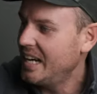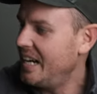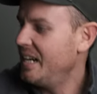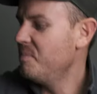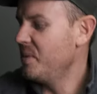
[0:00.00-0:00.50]

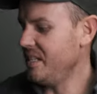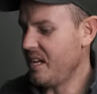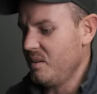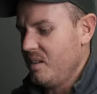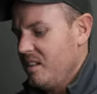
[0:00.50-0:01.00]
But
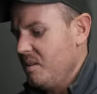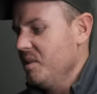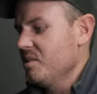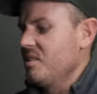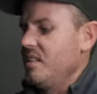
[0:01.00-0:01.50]
no, I've got to be
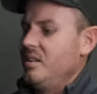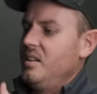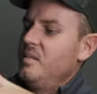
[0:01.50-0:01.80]
honest with you,